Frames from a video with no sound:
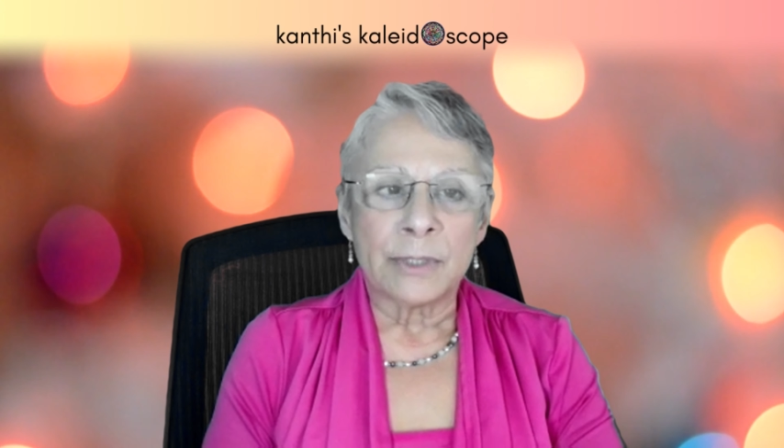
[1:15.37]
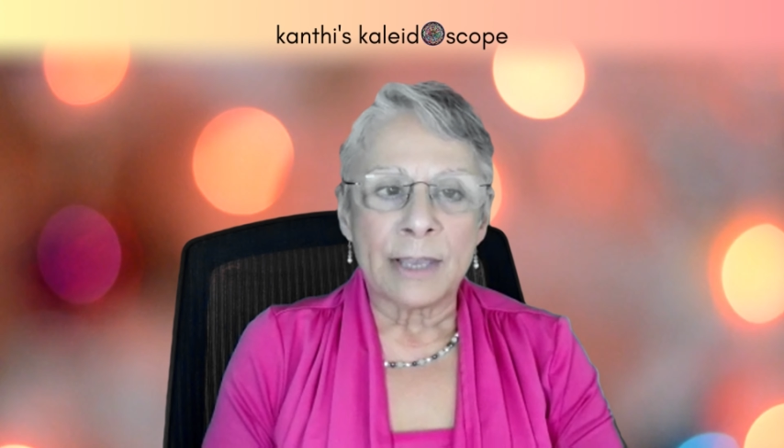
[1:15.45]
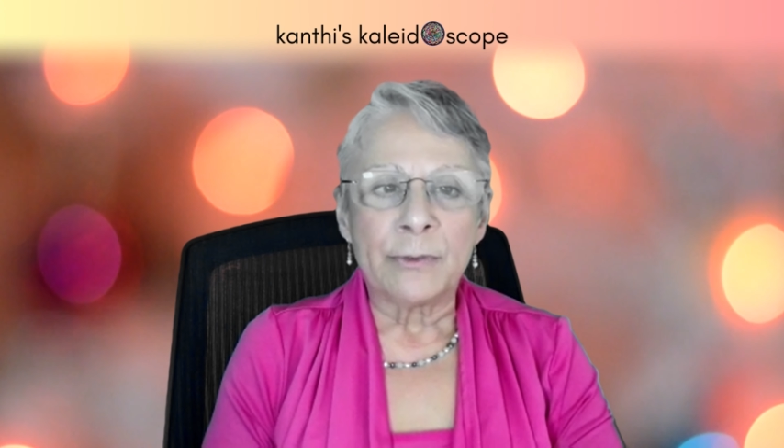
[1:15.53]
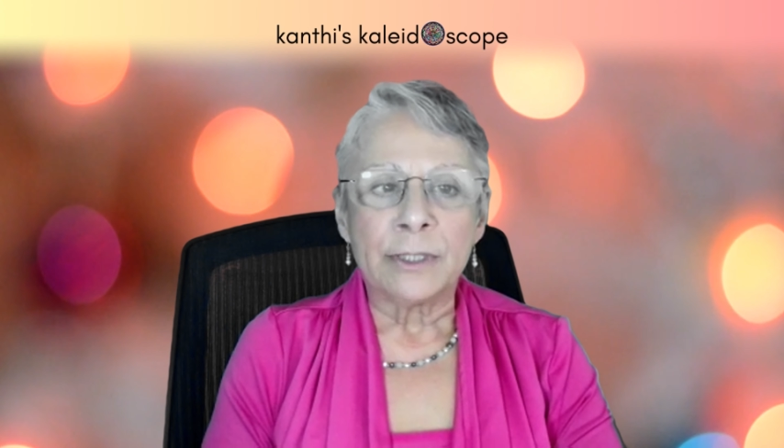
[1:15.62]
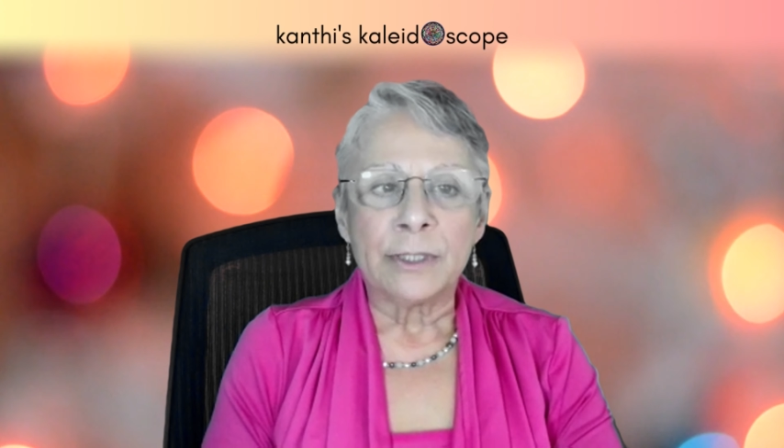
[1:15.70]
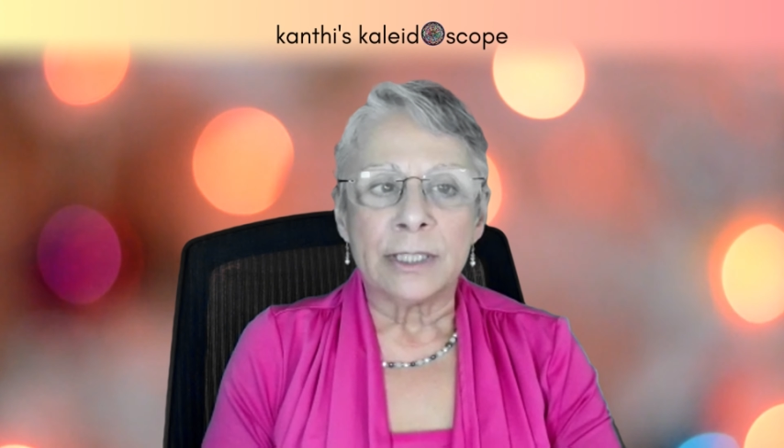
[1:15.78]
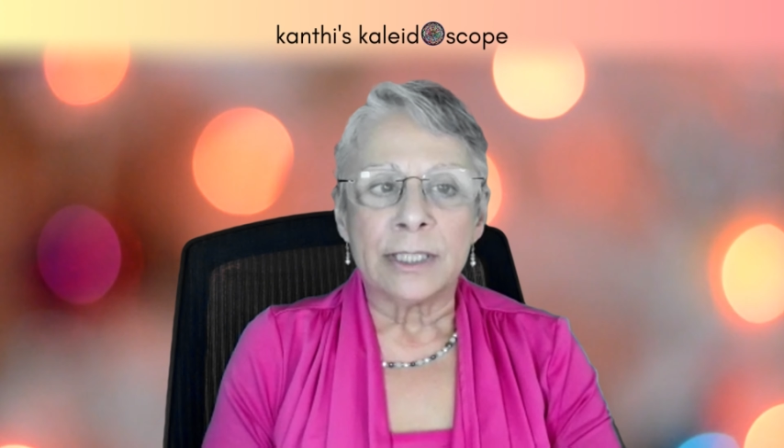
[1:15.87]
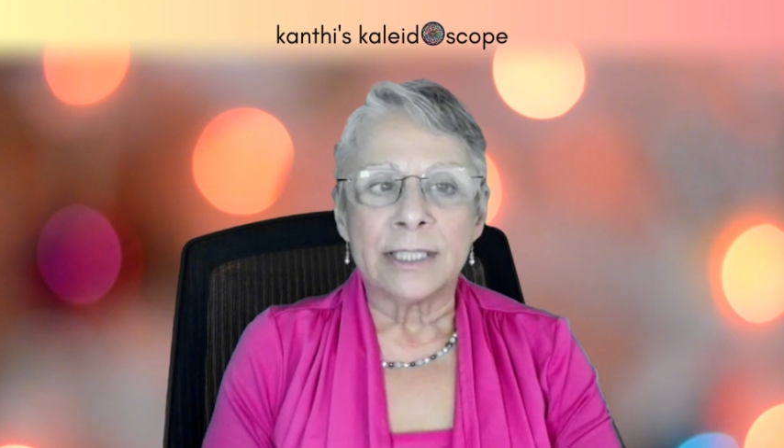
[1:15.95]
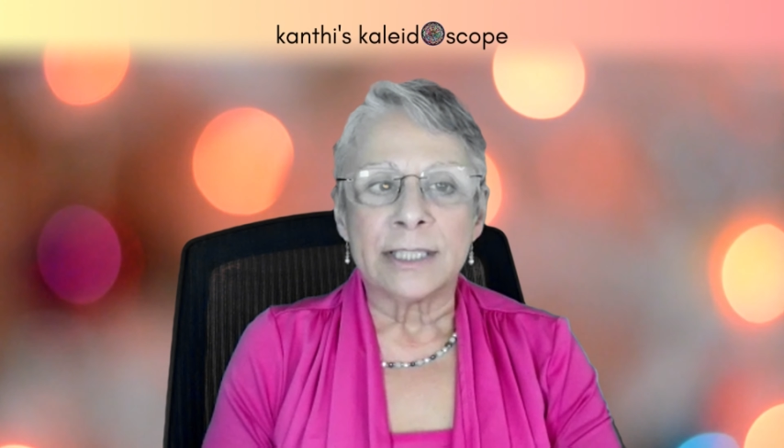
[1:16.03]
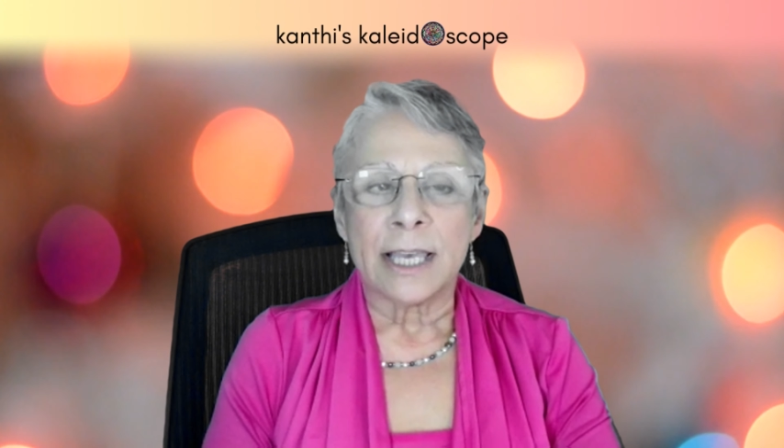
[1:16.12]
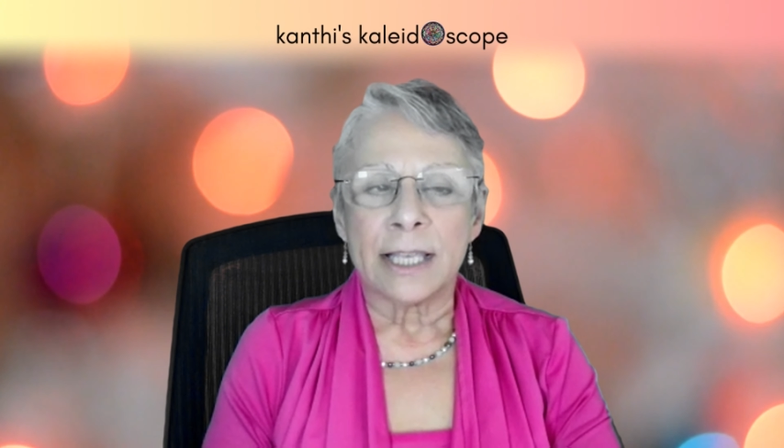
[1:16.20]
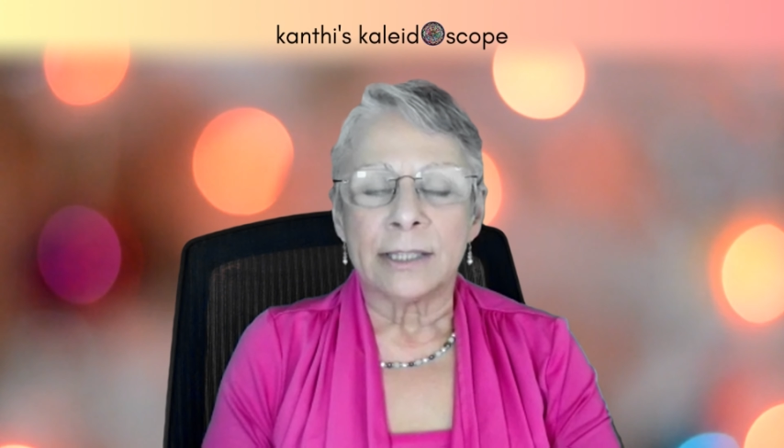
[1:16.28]
definitely
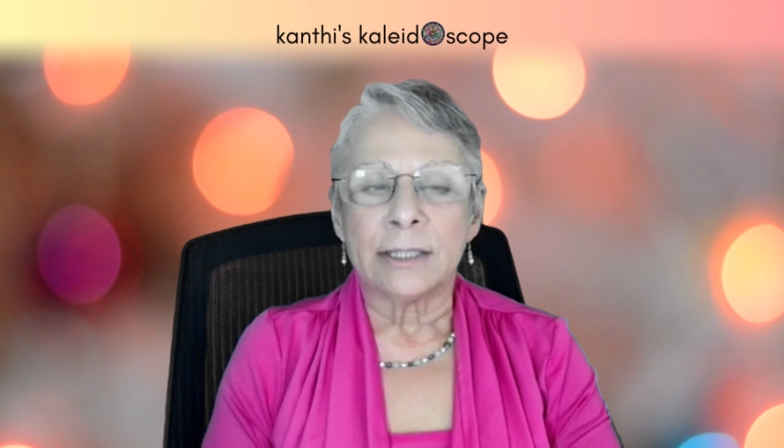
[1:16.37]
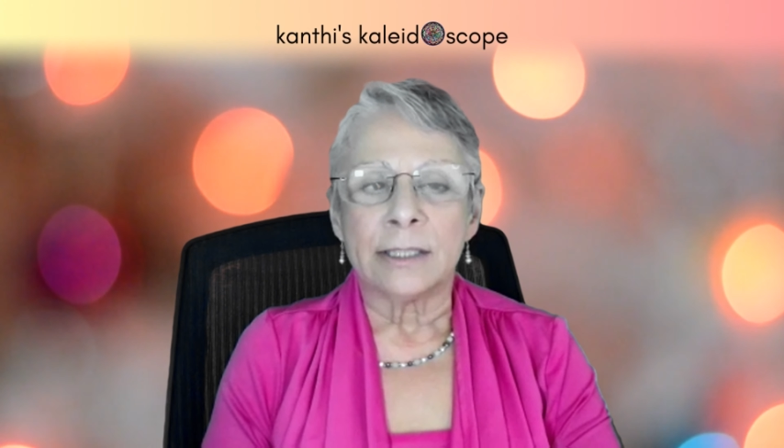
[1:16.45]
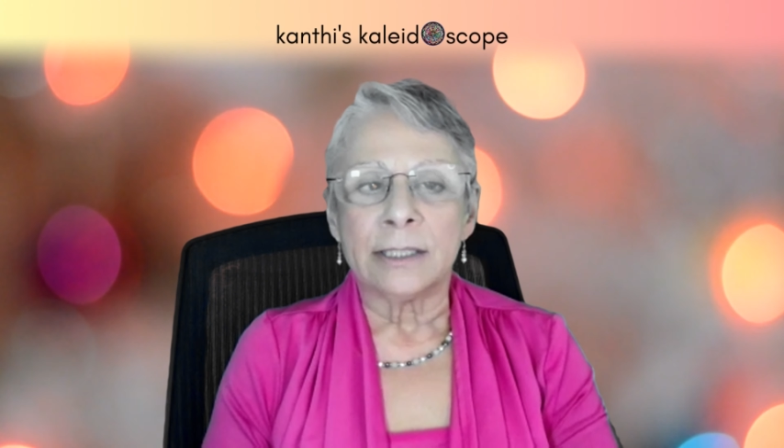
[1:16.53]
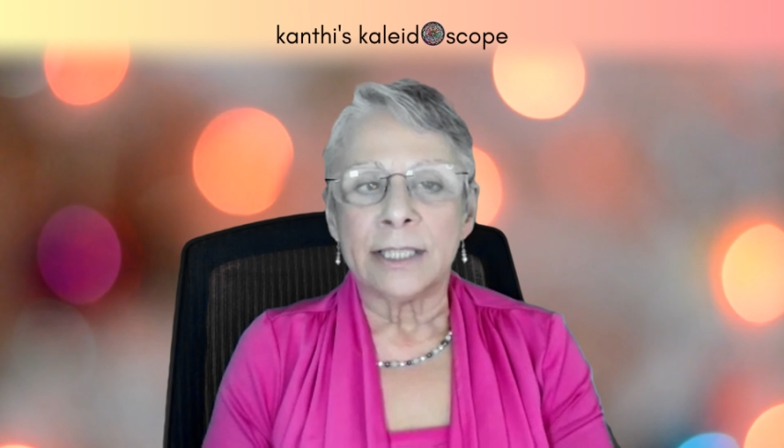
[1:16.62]
said that